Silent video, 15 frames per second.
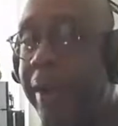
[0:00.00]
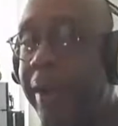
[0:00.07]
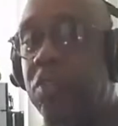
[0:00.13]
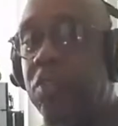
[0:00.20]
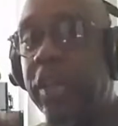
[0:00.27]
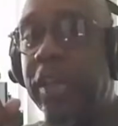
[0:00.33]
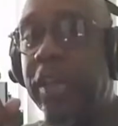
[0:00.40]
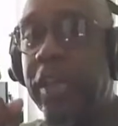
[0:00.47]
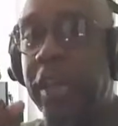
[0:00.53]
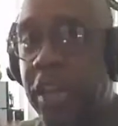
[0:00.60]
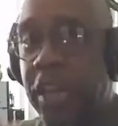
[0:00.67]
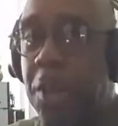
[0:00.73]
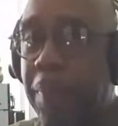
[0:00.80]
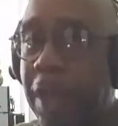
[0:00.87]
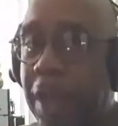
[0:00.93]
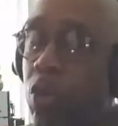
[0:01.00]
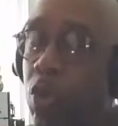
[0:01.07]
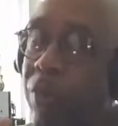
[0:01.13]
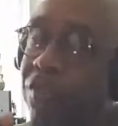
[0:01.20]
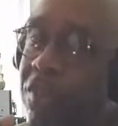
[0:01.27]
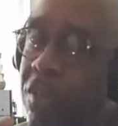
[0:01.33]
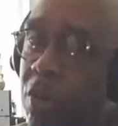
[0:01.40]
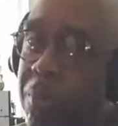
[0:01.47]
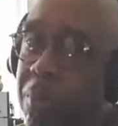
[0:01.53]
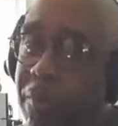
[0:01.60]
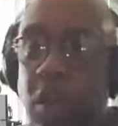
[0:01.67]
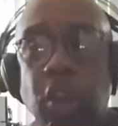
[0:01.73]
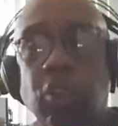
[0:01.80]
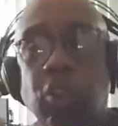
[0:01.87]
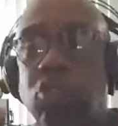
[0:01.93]
I'm telling anybody who ever seen my
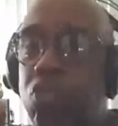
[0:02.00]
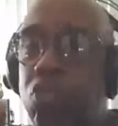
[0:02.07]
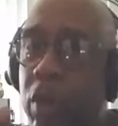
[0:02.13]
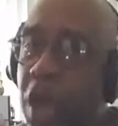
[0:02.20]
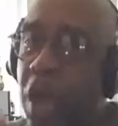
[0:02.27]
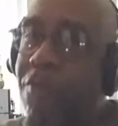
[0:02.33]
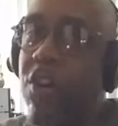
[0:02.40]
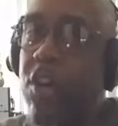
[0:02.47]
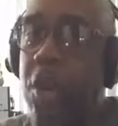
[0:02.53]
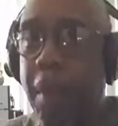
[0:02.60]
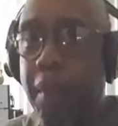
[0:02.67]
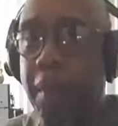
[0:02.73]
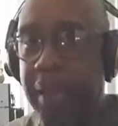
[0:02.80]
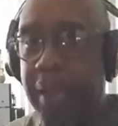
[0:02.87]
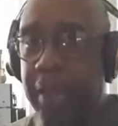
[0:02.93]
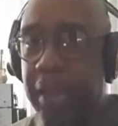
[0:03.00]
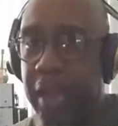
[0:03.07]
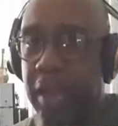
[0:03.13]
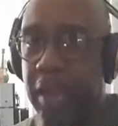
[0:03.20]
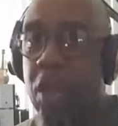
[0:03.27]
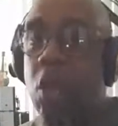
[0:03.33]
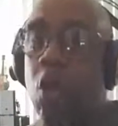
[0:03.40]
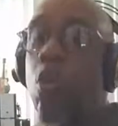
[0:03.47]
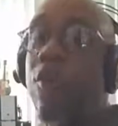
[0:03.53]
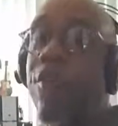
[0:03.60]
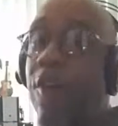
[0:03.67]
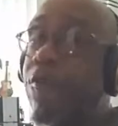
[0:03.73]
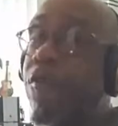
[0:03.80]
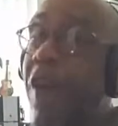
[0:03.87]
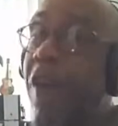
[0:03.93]
video, don't you ever come up my neck
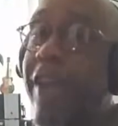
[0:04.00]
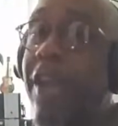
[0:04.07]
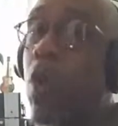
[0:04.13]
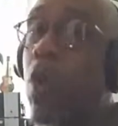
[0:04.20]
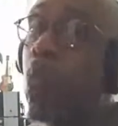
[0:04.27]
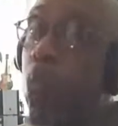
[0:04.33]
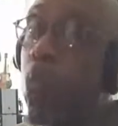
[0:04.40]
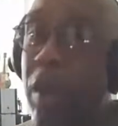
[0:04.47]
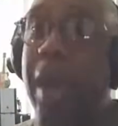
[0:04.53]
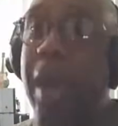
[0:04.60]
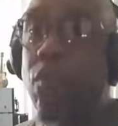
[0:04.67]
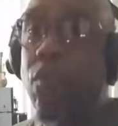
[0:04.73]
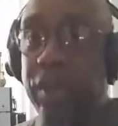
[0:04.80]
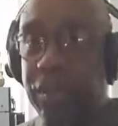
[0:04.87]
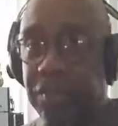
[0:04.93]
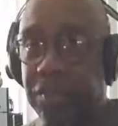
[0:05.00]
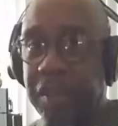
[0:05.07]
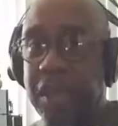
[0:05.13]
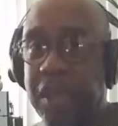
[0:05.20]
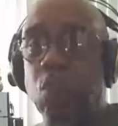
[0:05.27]
without finding out what I really said and